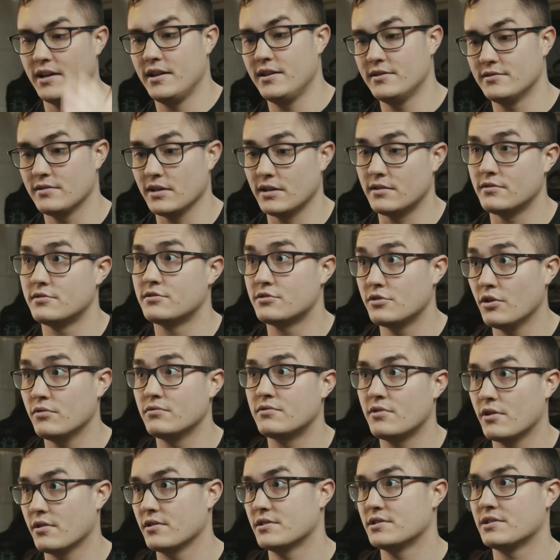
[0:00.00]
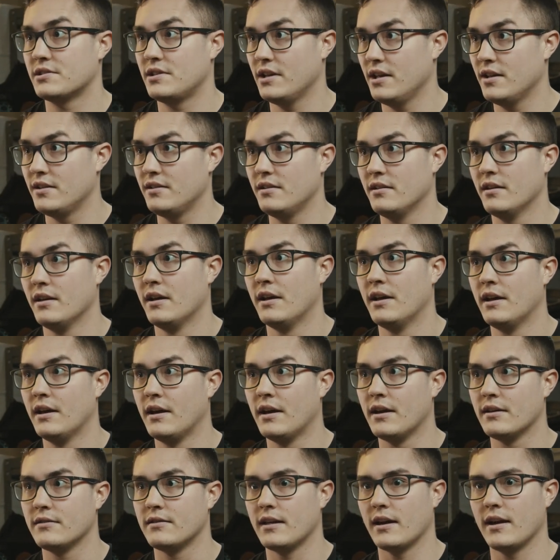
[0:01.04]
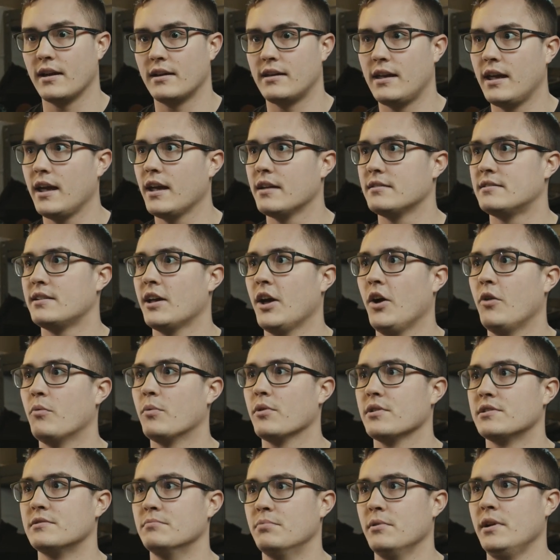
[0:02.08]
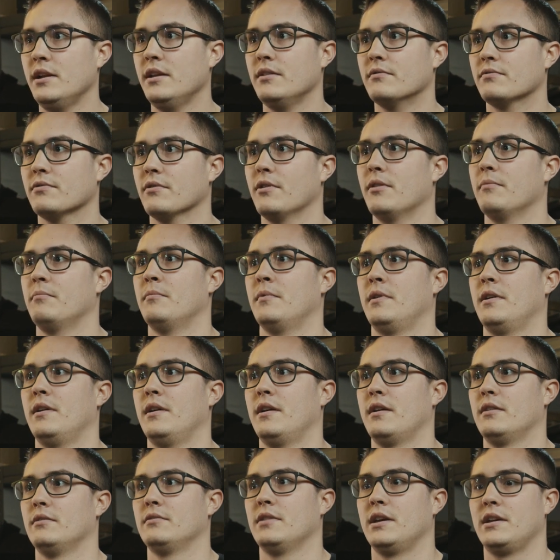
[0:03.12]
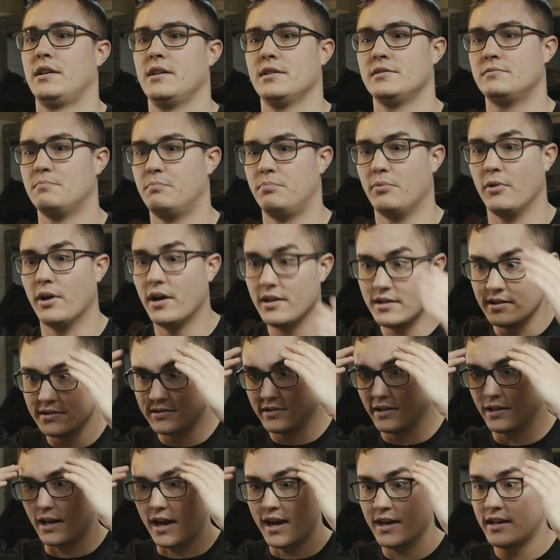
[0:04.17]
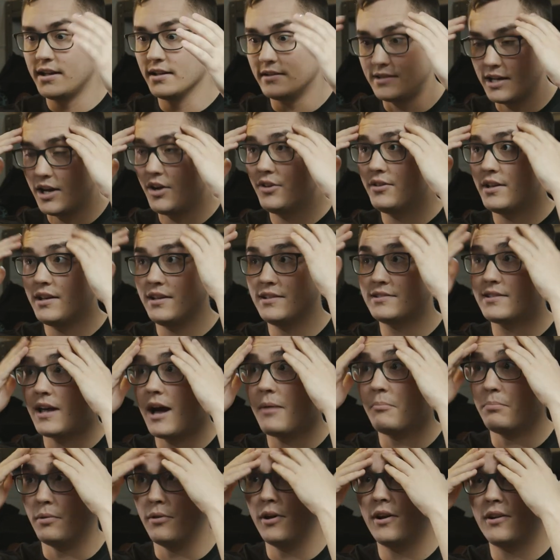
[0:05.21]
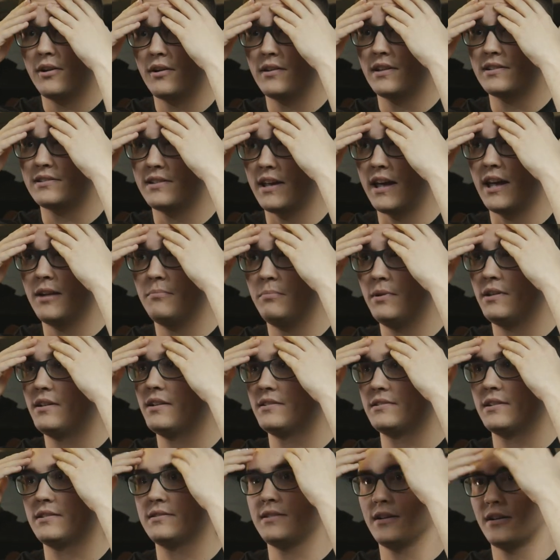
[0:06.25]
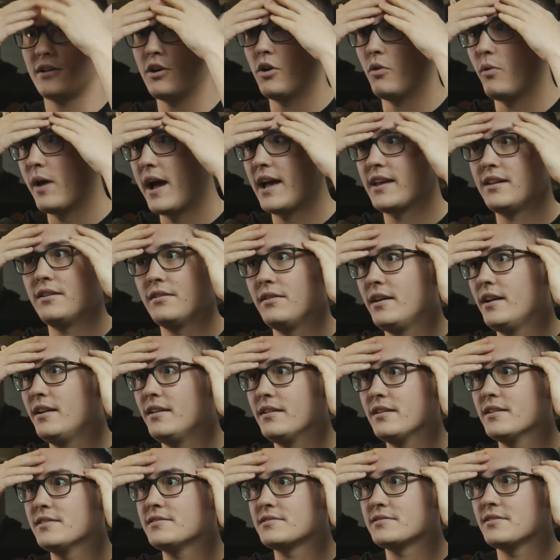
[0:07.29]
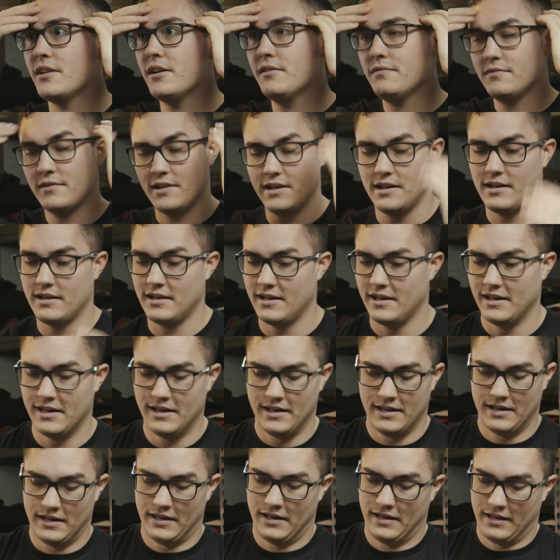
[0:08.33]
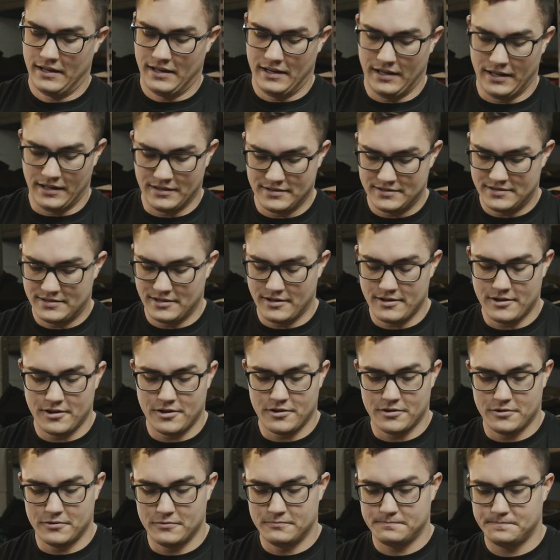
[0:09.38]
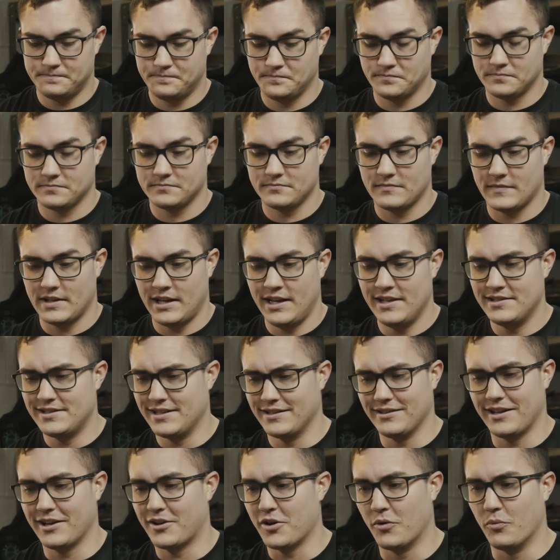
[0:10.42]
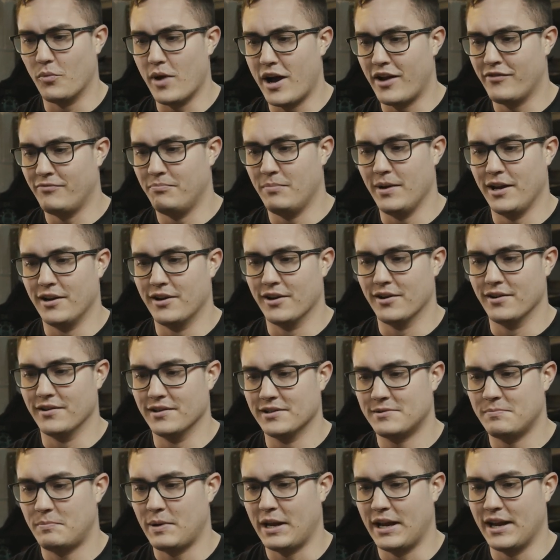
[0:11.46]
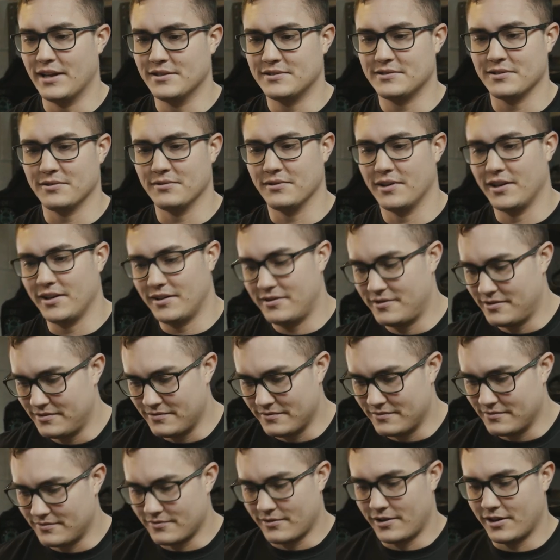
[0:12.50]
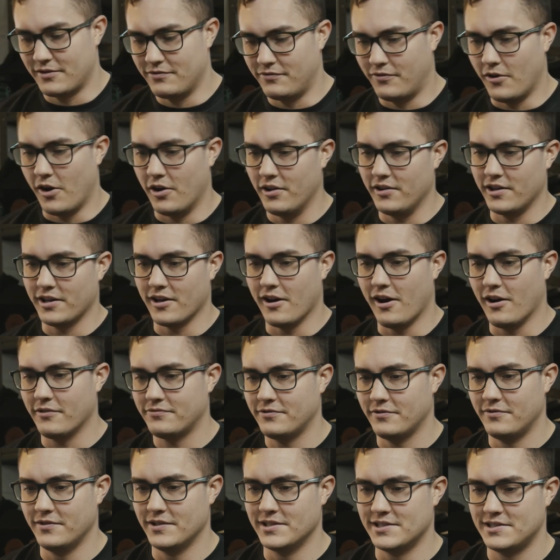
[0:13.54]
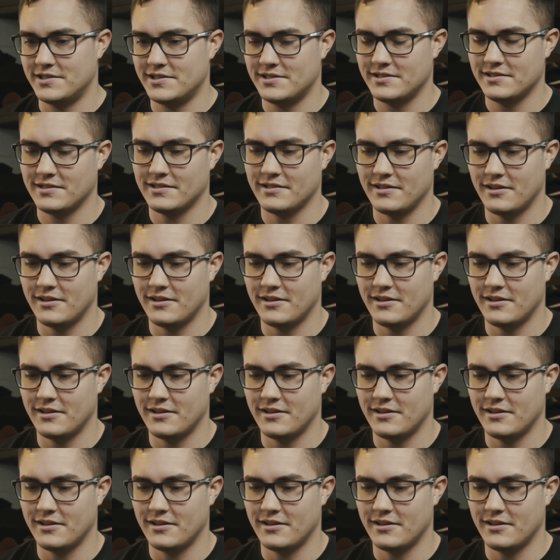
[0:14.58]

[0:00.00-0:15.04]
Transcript: he's like so dark skinned that I can't tell where he's bleeding from. Yeah. Like his blood is like, I could tell that he's got blood on his head because it's like coagulating and stuff. Yeah. And so he's in like a wife beater, and his pants are like falling off of his